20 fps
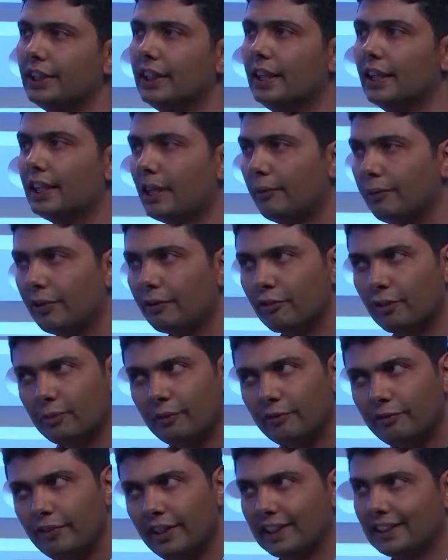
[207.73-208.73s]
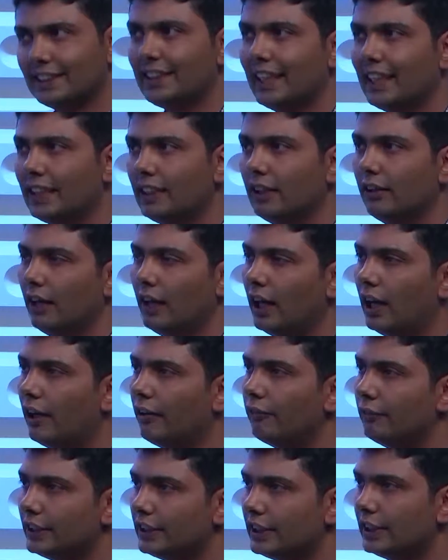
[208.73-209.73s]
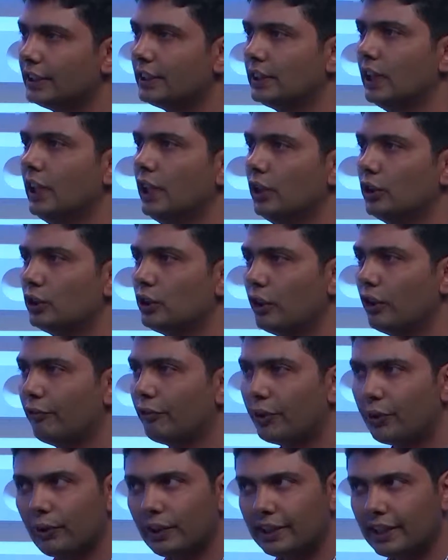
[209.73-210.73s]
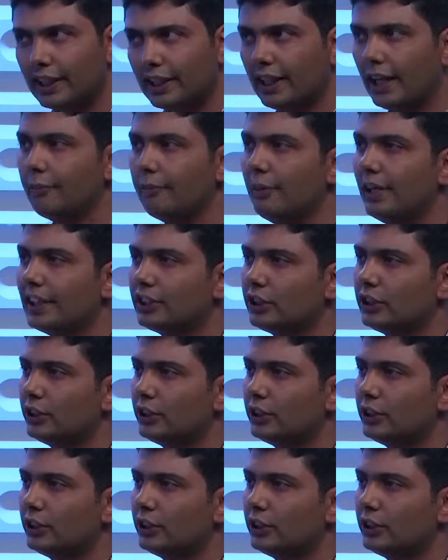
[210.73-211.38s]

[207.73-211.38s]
They are coming from a fixed set uh, which is sort of curated and makes,